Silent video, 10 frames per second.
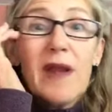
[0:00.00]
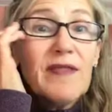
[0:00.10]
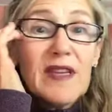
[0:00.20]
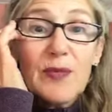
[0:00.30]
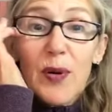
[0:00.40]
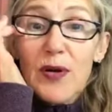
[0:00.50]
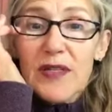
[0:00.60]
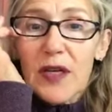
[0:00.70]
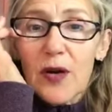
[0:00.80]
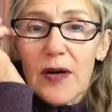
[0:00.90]
What if this
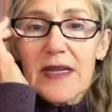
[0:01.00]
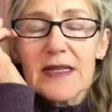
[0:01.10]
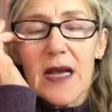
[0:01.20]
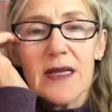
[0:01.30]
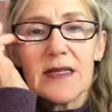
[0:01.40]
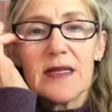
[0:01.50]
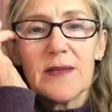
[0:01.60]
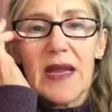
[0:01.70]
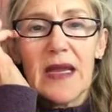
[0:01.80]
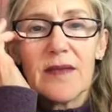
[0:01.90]
person
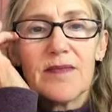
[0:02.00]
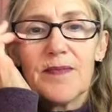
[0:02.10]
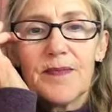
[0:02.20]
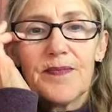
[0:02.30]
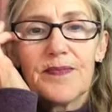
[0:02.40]
criticizes me,